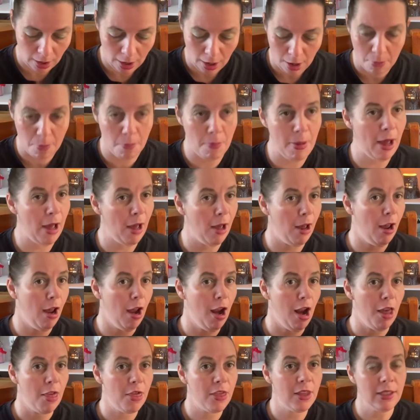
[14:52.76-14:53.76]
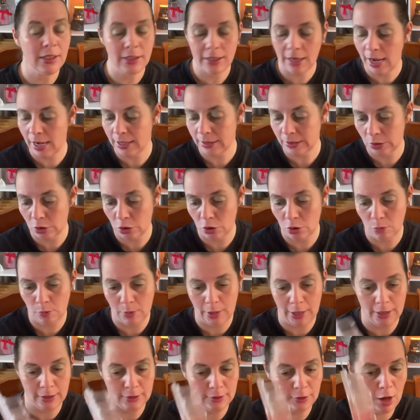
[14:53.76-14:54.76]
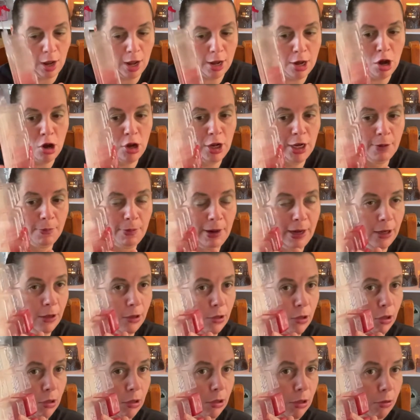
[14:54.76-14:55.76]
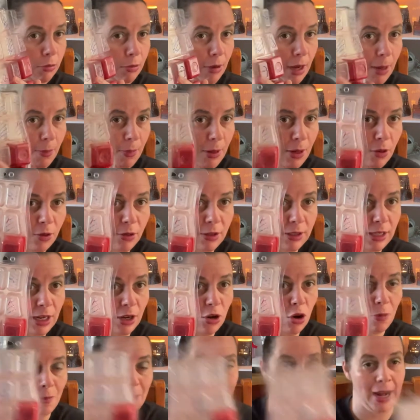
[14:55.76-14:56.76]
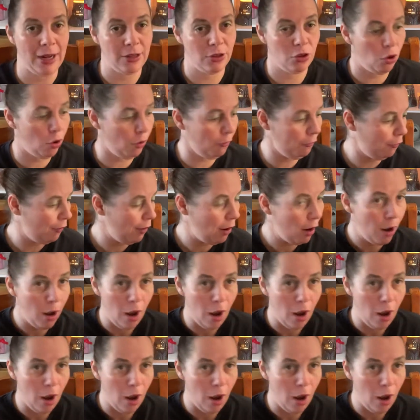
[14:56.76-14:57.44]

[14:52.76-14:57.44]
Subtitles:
But This last 2 weeks I only went through 3 because they're not marked off.